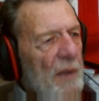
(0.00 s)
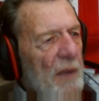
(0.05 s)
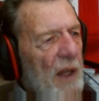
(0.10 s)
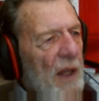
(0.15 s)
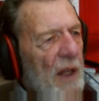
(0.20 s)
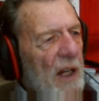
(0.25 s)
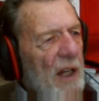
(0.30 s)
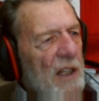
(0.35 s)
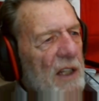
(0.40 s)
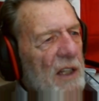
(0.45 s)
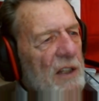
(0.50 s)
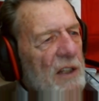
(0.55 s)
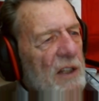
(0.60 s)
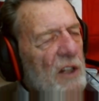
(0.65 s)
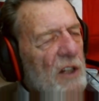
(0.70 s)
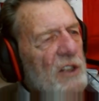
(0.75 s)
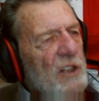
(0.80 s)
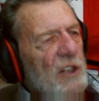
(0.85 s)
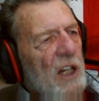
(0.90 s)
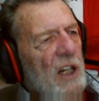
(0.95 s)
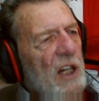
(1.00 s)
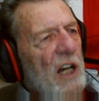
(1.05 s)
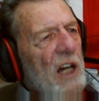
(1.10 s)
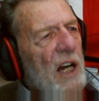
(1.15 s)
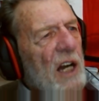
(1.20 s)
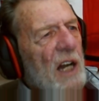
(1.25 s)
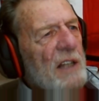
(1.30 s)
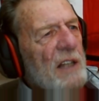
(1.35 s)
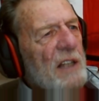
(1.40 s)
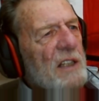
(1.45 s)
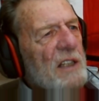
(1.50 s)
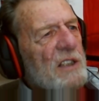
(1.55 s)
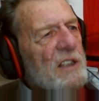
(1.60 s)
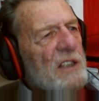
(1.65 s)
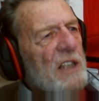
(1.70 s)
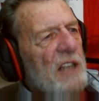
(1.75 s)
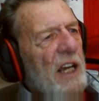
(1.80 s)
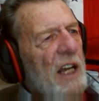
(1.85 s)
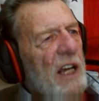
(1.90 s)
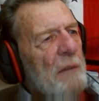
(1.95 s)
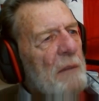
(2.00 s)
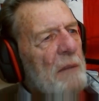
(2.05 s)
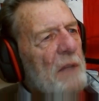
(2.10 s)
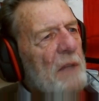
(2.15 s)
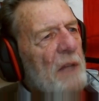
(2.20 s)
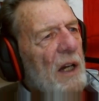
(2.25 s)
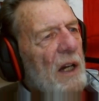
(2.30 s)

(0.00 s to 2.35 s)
And there's a guy that's named,